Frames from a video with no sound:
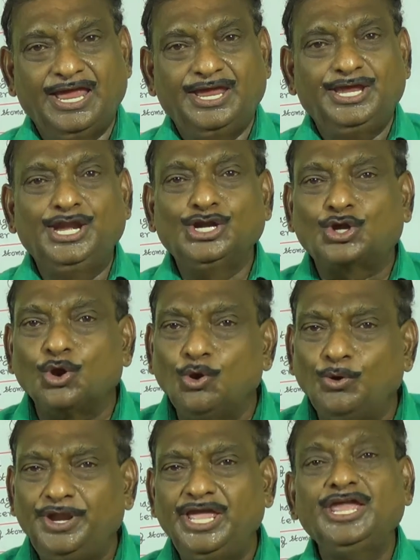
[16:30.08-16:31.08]

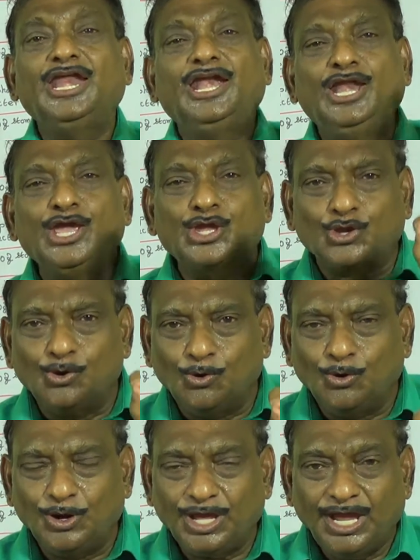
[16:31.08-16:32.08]
including
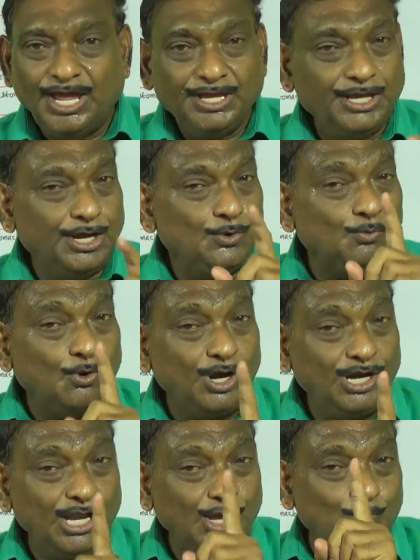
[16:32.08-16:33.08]
liquid, in
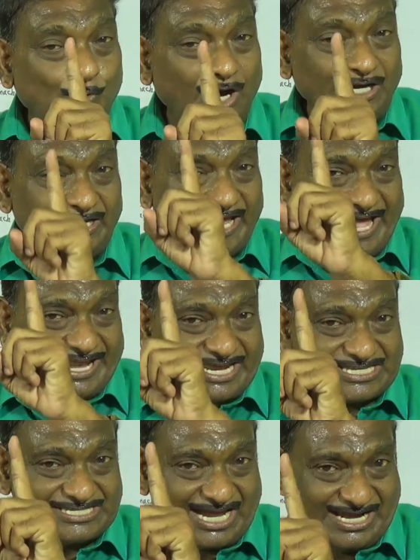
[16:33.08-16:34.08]
only one
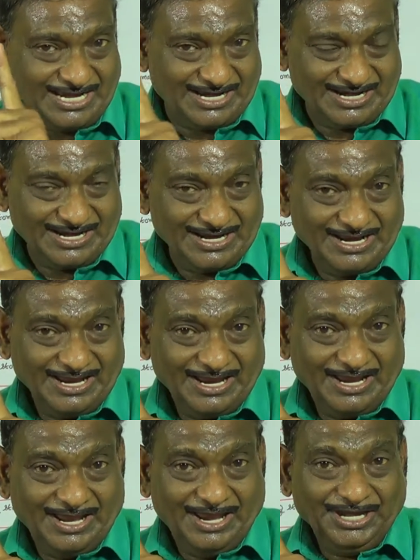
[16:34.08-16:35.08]
direction.
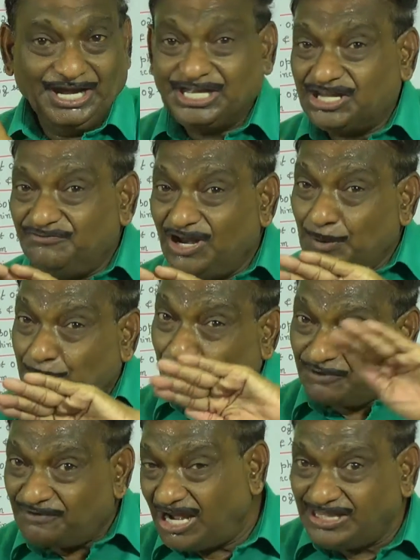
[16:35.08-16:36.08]
It will
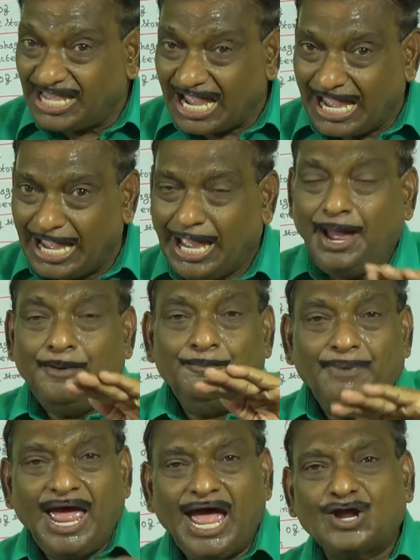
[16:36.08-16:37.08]
prevent the
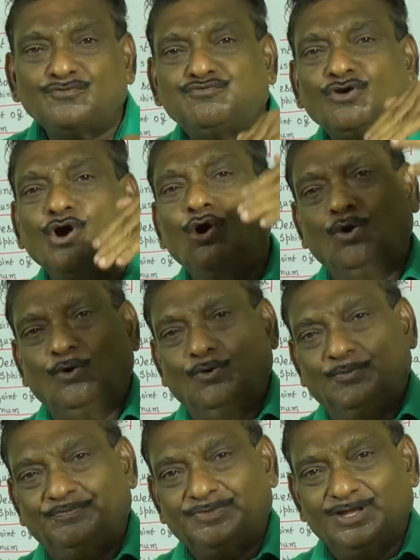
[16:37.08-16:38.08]

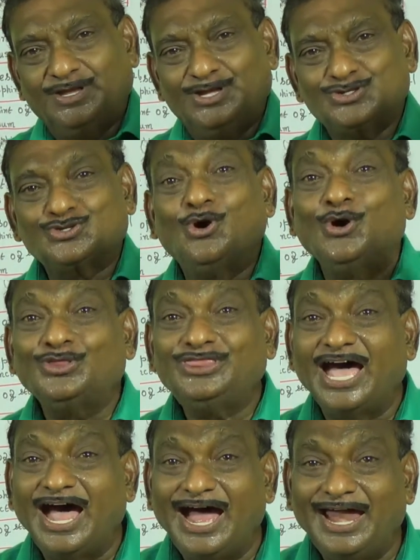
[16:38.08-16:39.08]
backflow so
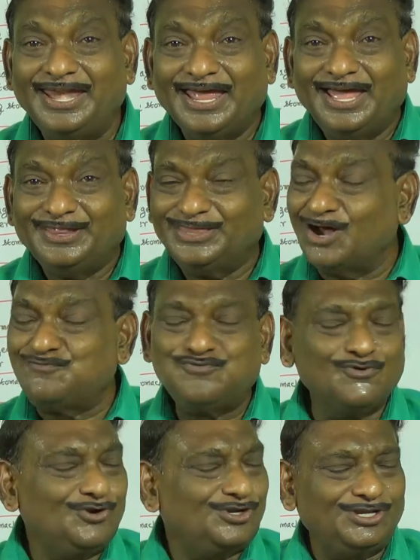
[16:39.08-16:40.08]
that the
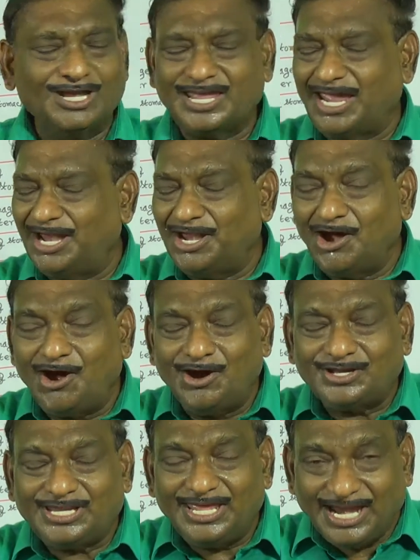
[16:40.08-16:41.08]
food
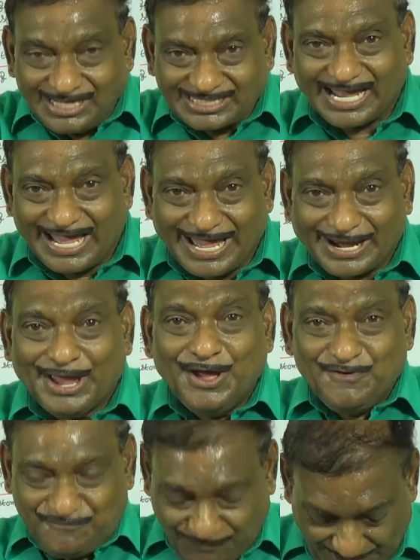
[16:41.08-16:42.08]
cannot enter
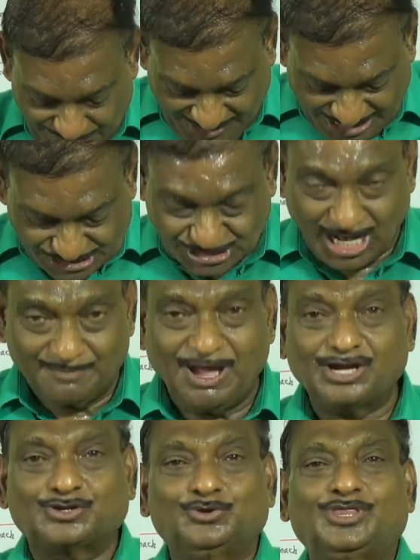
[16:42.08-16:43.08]
from the
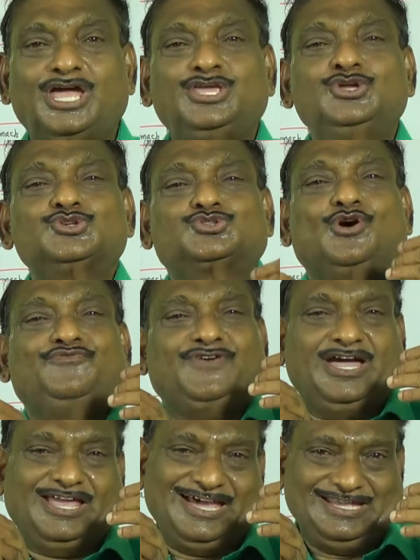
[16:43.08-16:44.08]
stomach to the
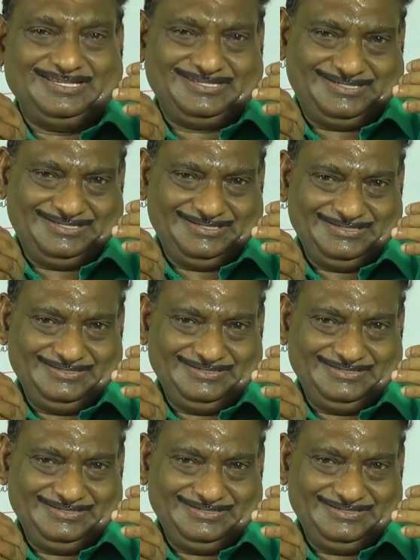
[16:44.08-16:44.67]
esophagus.